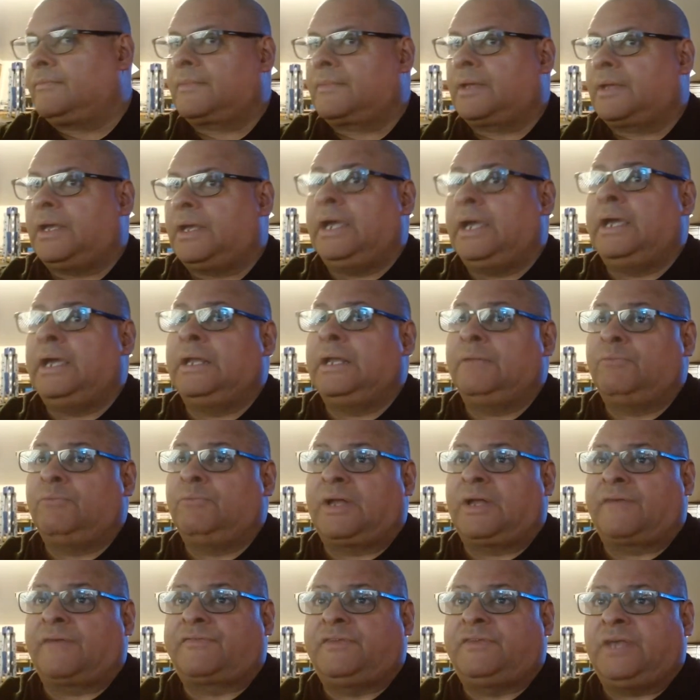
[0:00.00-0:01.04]
and with
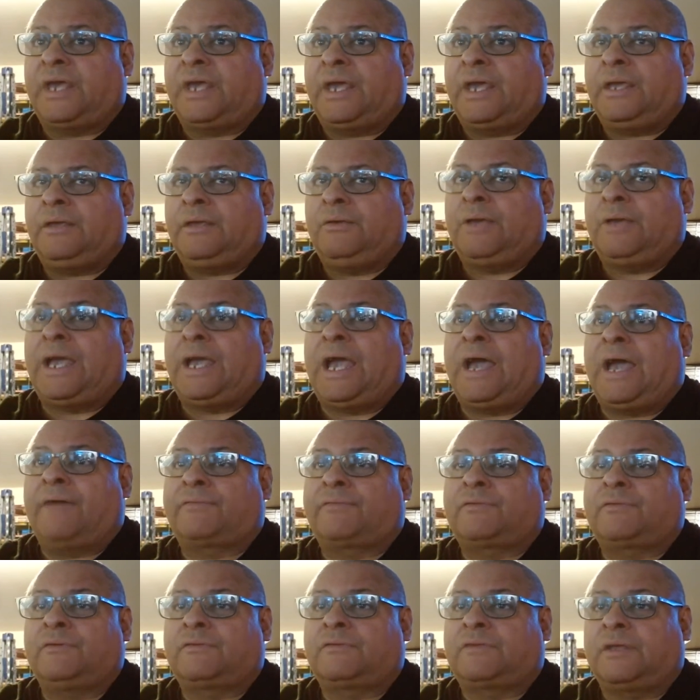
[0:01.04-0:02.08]
FTA, you
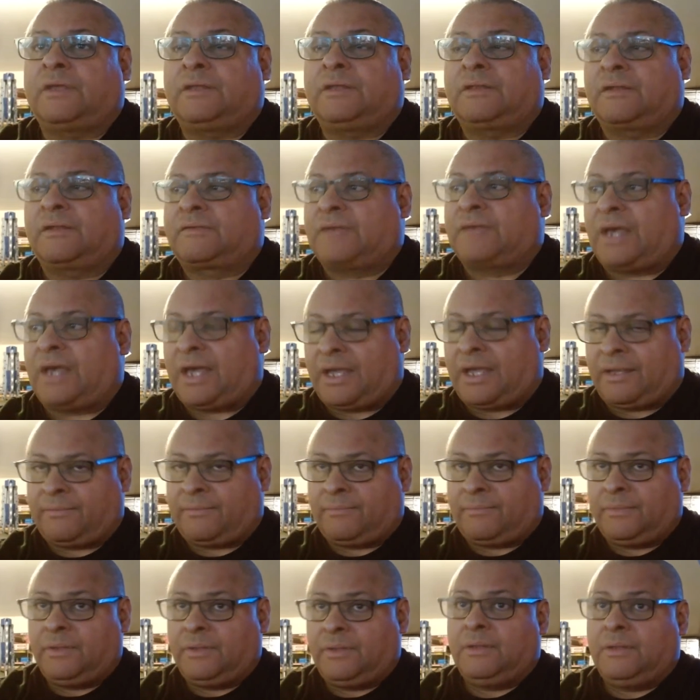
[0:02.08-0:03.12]
have to sync the
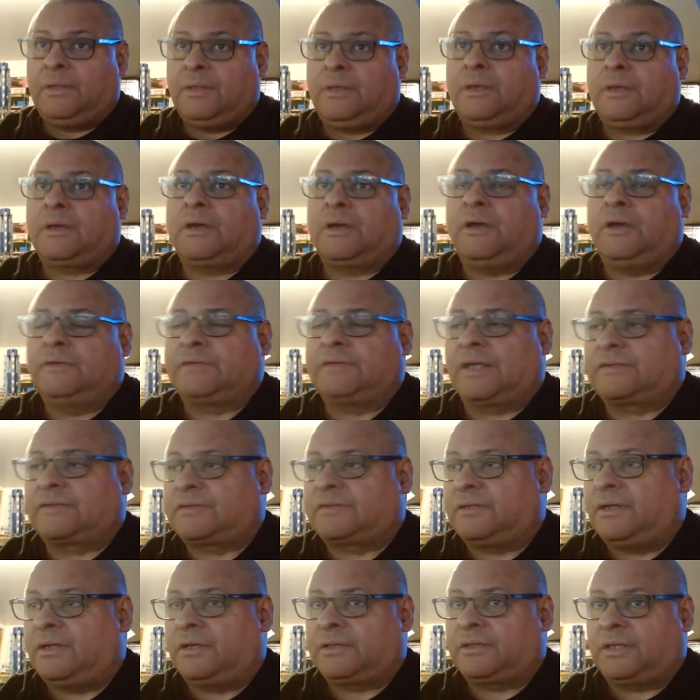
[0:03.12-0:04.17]
time because that's
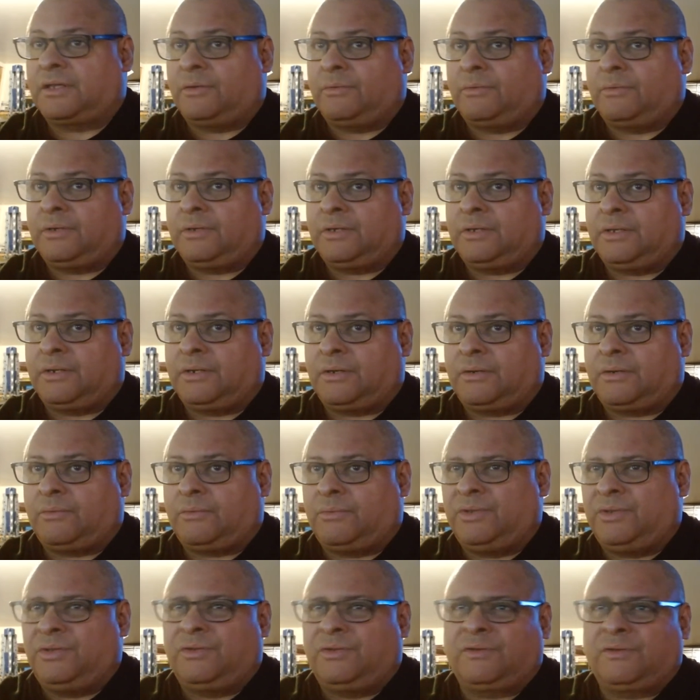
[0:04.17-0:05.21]
another thing.
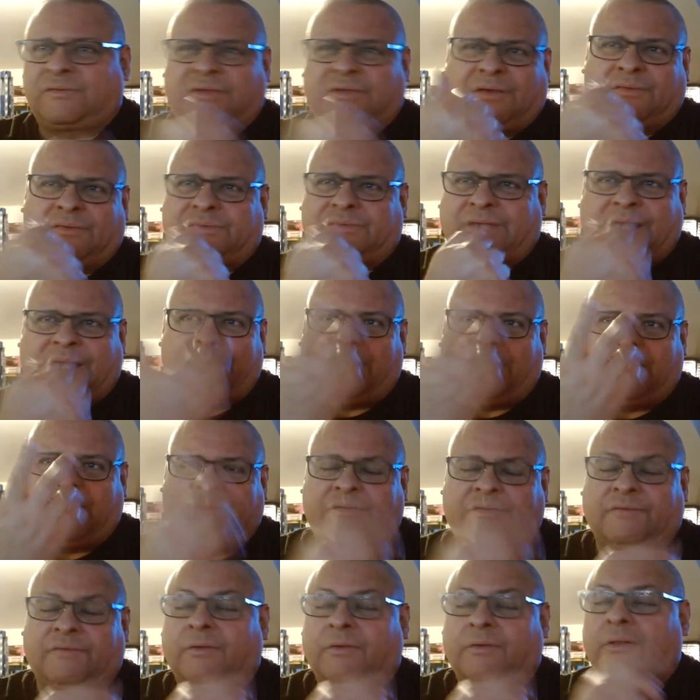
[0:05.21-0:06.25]
When you do single sideband,
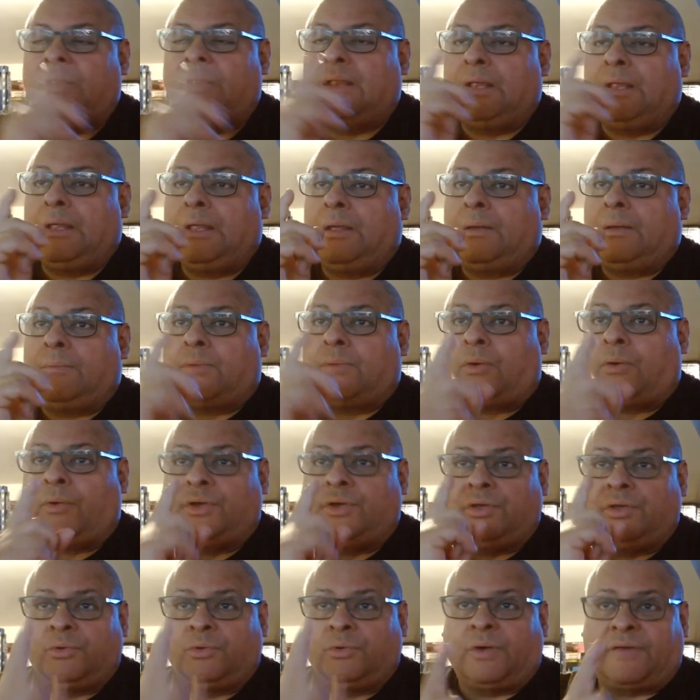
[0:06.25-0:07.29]
it's different. But
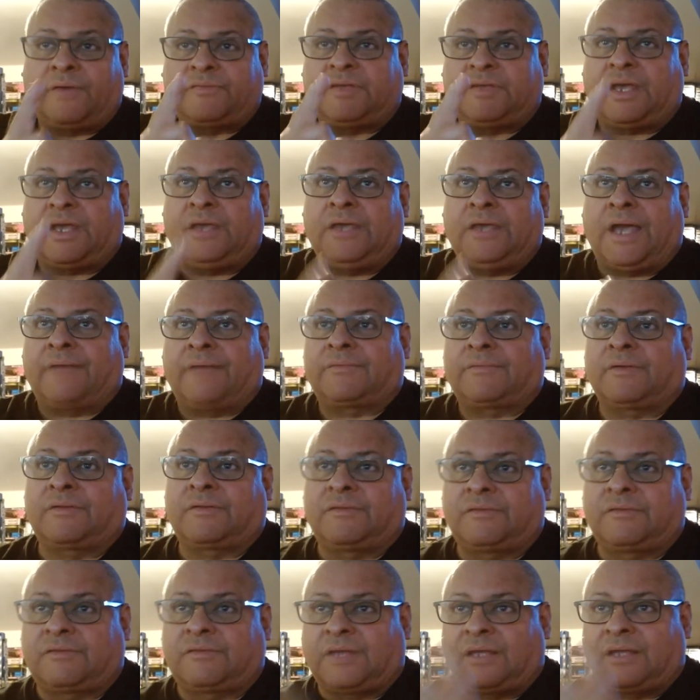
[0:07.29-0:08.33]
when you do FTA, you have to
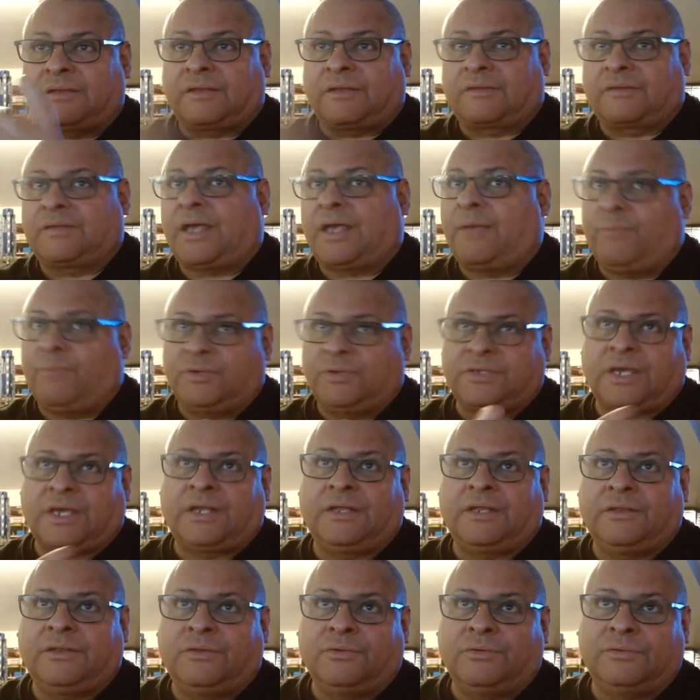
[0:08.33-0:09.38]
sync the time, which I
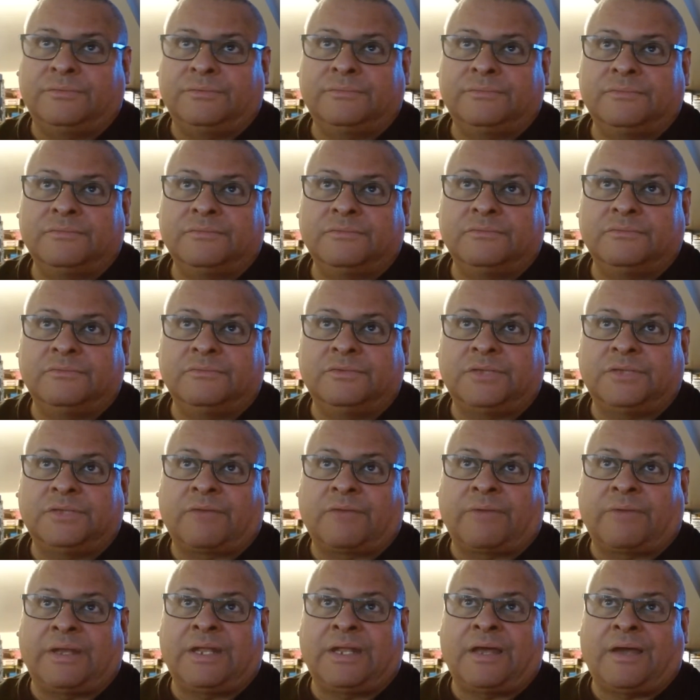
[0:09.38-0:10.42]
didn't do. Like
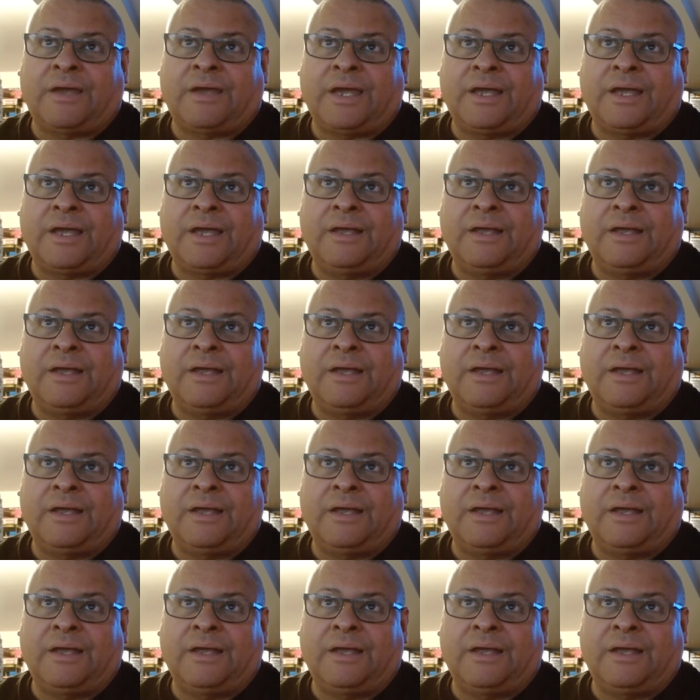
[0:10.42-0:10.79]
right now,